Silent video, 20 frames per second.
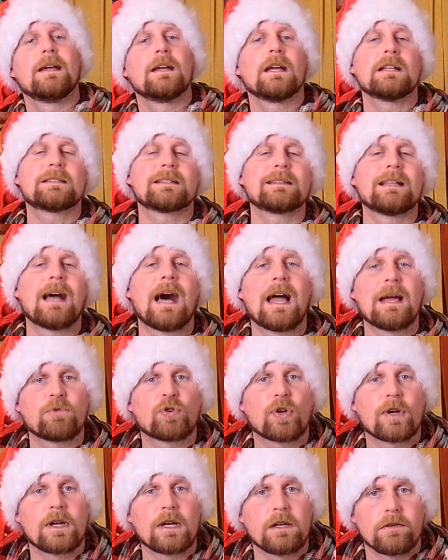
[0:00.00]
It's a lime
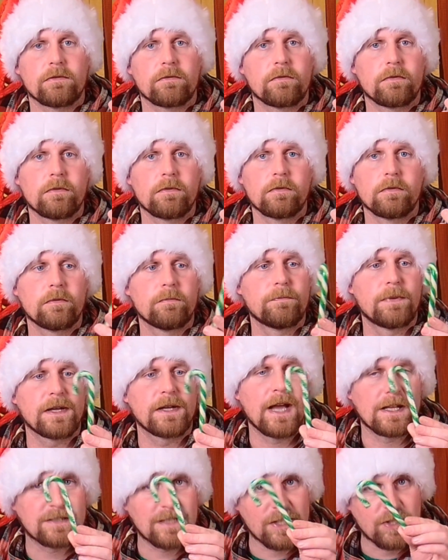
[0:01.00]
green, but
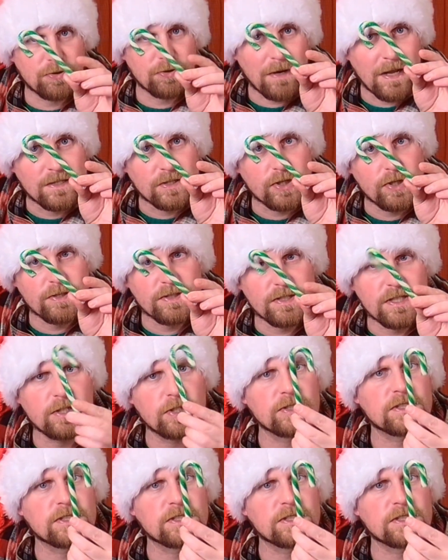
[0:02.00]
yeah, it's like translucent.